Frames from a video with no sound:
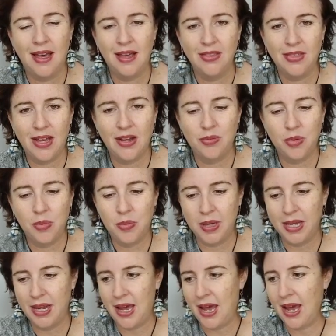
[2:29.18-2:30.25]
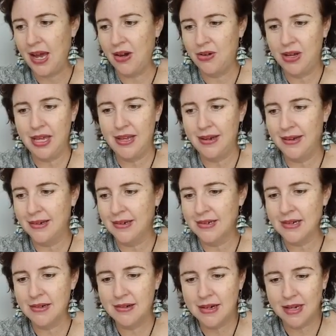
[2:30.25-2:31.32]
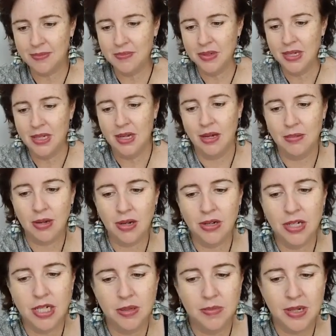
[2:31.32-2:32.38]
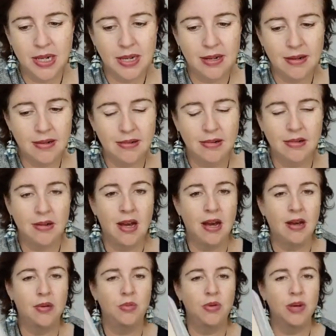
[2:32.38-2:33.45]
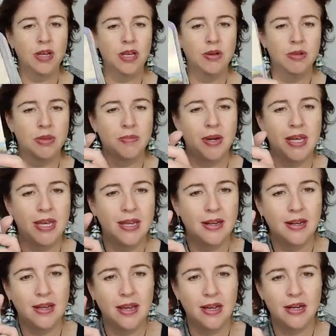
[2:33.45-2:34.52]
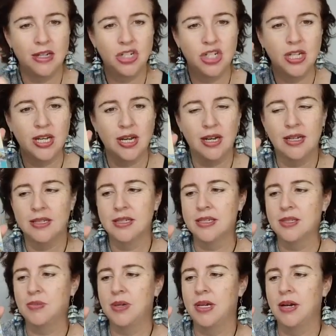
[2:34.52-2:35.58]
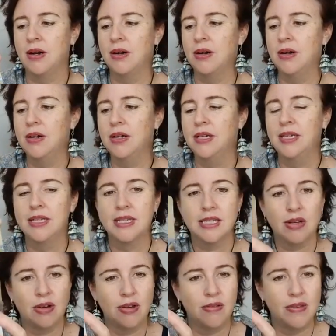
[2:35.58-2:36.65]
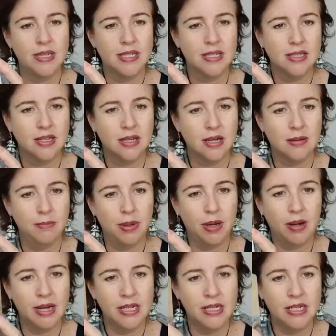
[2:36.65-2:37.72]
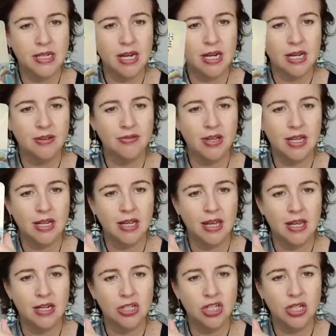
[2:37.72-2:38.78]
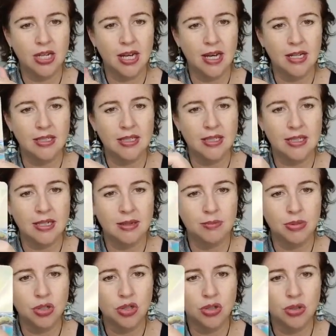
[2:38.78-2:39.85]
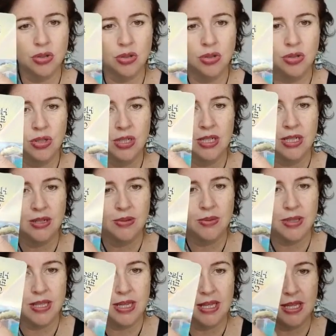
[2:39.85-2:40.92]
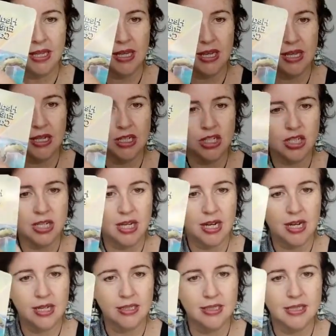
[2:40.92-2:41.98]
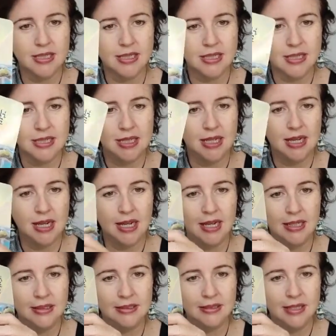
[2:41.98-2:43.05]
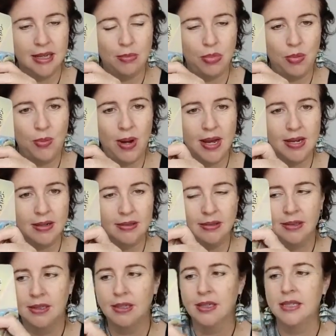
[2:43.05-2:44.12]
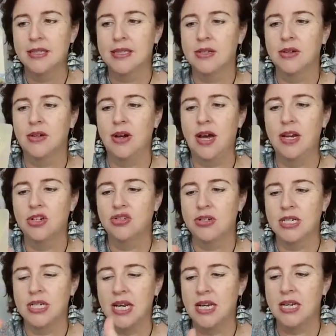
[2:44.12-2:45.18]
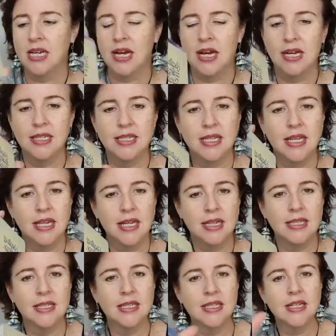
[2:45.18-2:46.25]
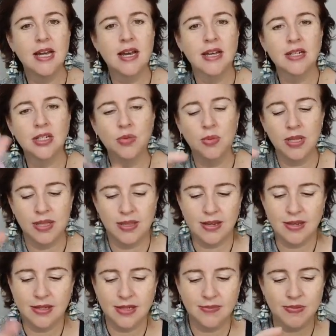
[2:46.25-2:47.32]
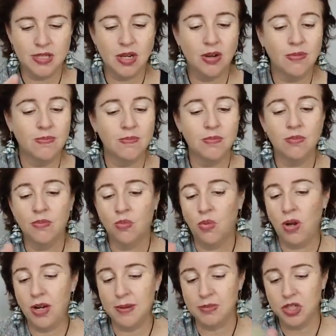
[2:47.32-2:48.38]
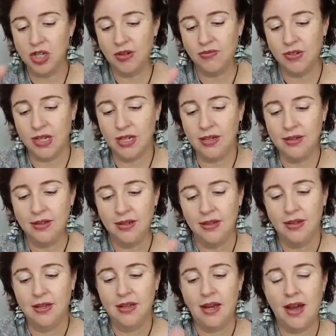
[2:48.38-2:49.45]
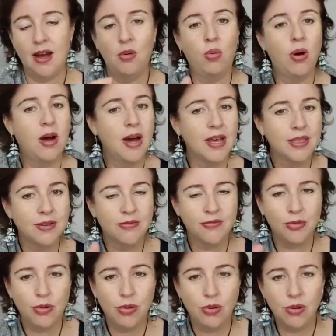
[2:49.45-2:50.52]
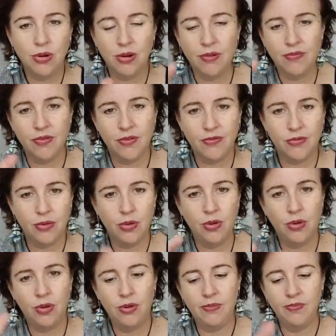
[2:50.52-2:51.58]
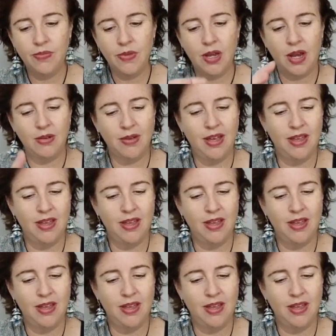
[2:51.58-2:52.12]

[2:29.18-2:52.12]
and that will be our healing time. I'm going to be uh, working with my healing energy cards as we go. So this is the combined deck of healing energy cards number two with healing energy cards here number one. So 110 cards here. Let's start with this. So while I'm shuffling, uh, why the four of the four? Uh,